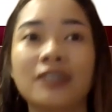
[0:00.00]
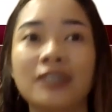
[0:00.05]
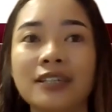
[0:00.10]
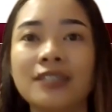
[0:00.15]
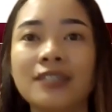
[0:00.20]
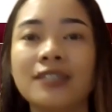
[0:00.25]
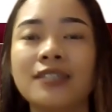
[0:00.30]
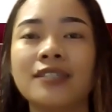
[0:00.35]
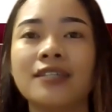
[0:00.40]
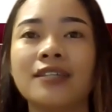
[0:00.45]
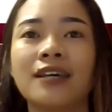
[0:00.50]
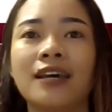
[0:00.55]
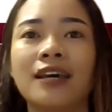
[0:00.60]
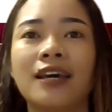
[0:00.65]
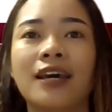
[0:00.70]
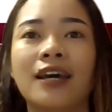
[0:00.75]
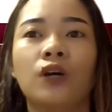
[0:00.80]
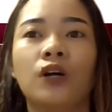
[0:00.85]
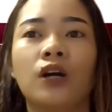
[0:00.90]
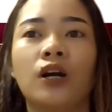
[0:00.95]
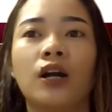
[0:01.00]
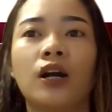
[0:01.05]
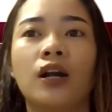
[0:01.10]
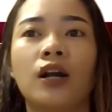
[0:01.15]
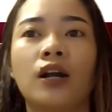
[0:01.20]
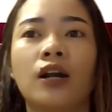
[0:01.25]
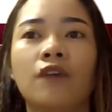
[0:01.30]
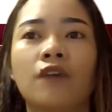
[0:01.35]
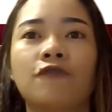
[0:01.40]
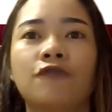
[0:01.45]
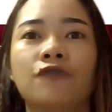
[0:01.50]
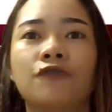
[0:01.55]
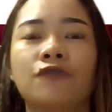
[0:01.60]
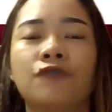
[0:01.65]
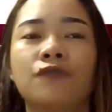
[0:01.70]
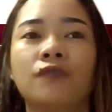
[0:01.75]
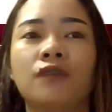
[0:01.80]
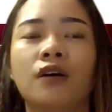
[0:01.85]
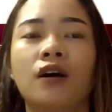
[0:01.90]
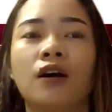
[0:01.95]
studies were
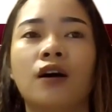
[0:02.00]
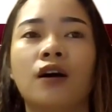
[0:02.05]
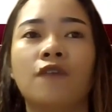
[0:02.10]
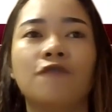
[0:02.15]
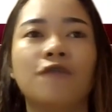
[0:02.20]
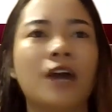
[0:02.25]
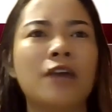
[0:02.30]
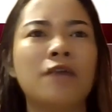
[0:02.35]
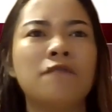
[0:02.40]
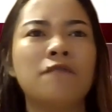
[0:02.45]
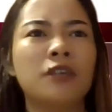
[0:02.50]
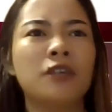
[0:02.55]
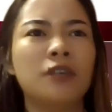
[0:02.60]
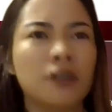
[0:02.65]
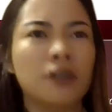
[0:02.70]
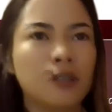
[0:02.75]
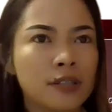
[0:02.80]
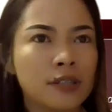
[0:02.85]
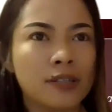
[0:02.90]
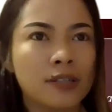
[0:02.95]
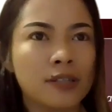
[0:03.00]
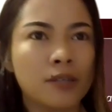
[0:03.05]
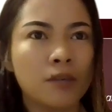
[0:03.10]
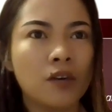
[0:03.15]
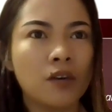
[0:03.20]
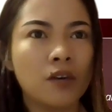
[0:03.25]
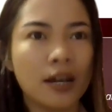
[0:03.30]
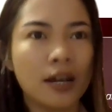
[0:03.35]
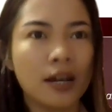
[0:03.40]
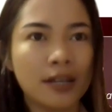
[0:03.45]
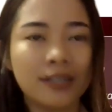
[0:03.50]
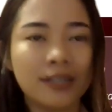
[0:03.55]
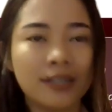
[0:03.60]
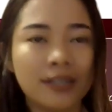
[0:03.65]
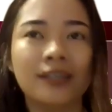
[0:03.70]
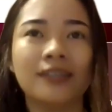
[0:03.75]
5 years beyond.